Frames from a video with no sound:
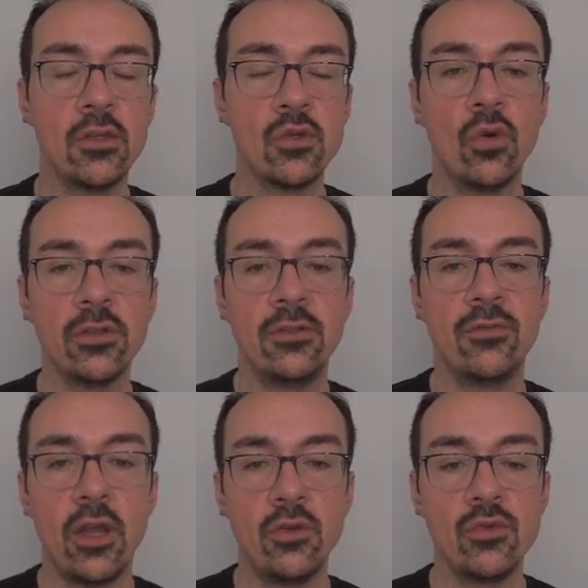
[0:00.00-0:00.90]
All these
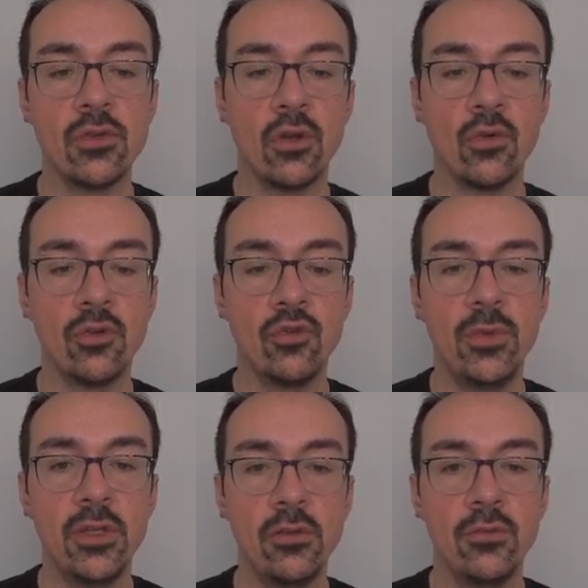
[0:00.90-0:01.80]
values are going to
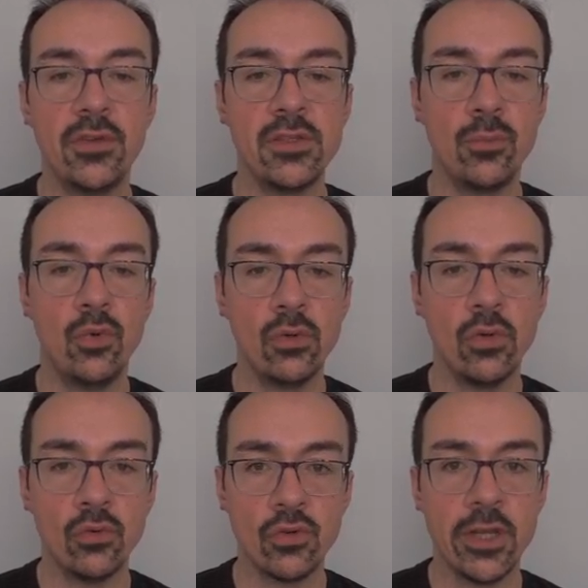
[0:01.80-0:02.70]
be visible
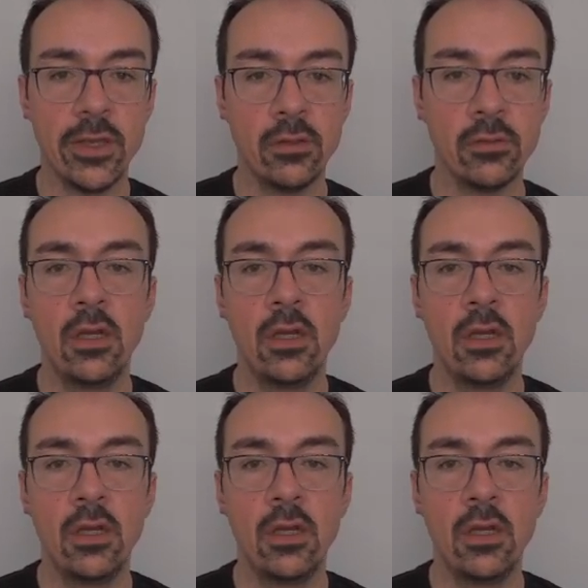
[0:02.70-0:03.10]
on chain.